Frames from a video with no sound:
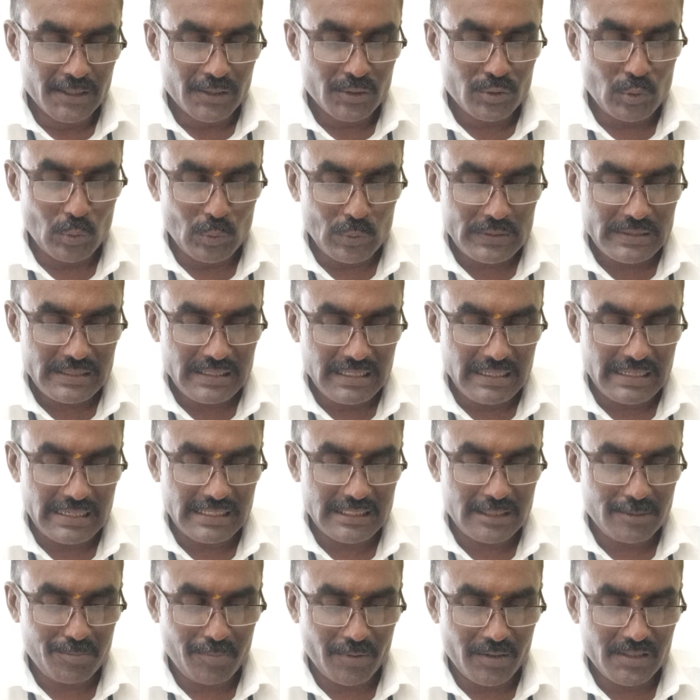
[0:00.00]
Social
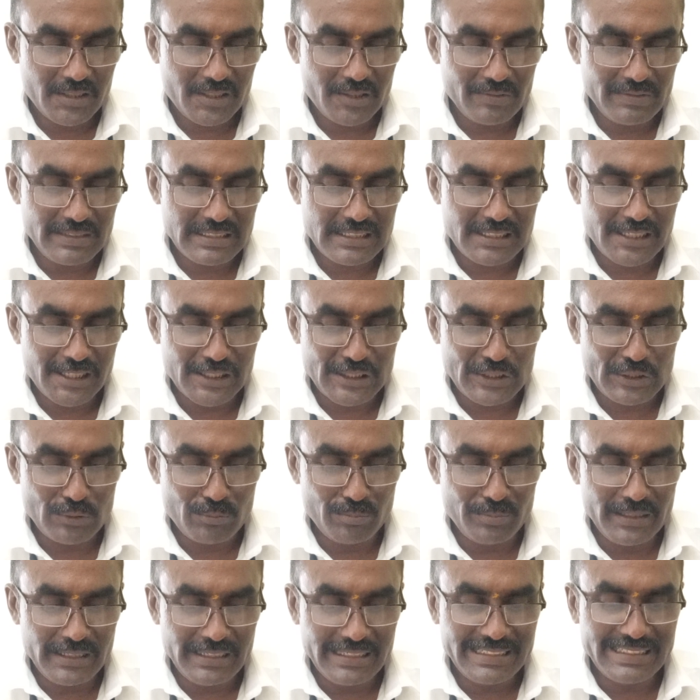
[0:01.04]
responsiveness is to
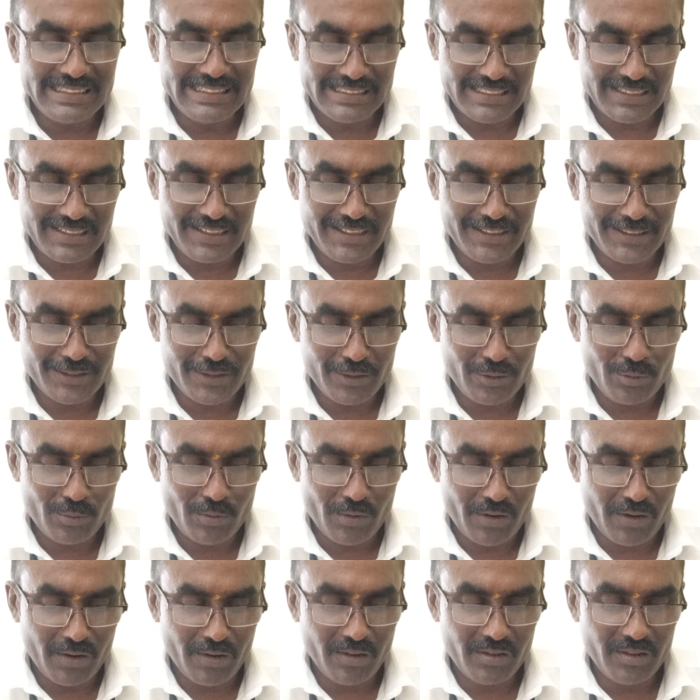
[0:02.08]
be interlinked to
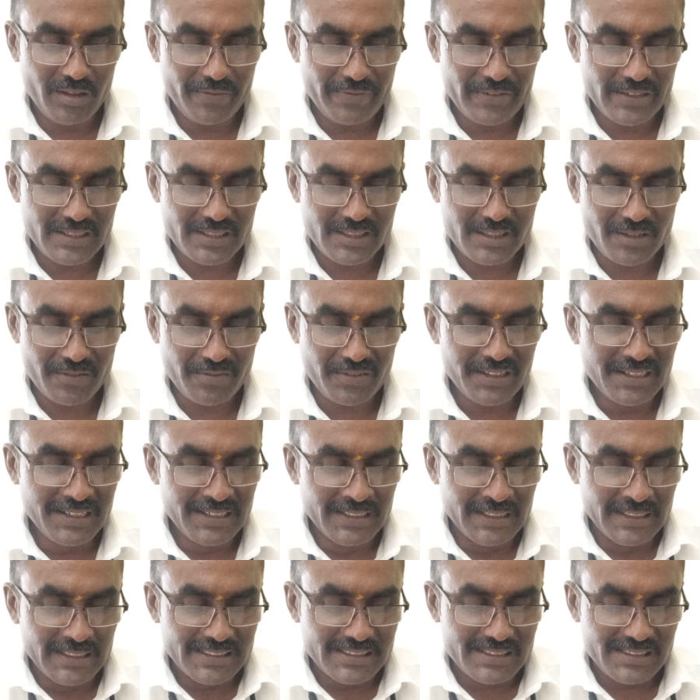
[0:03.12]
all the phases of
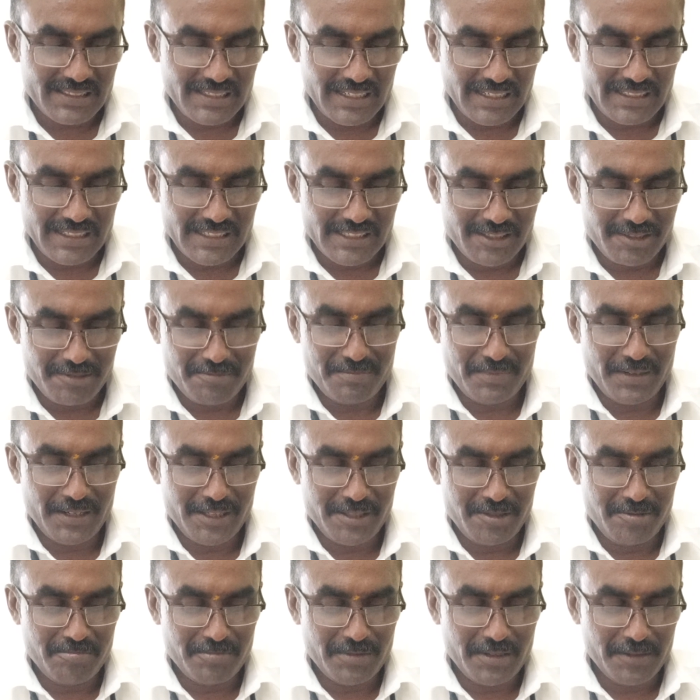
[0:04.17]
strategic
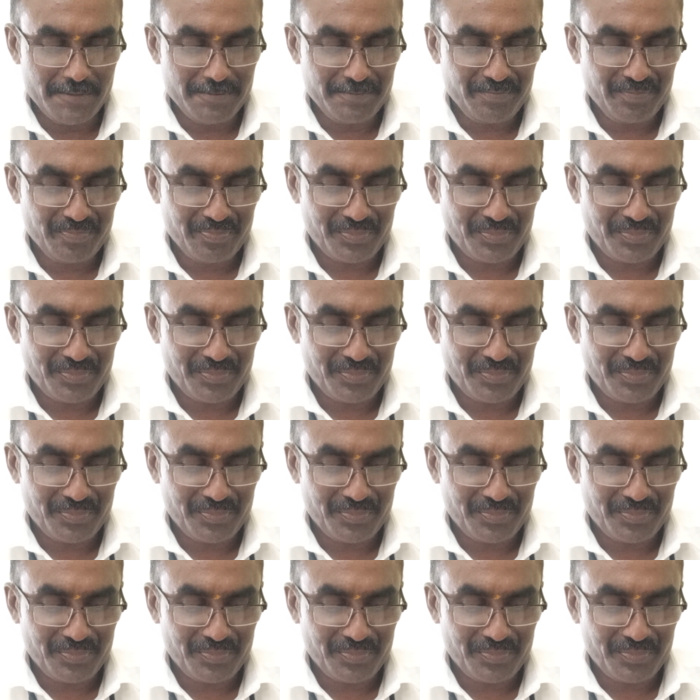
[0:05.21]
management.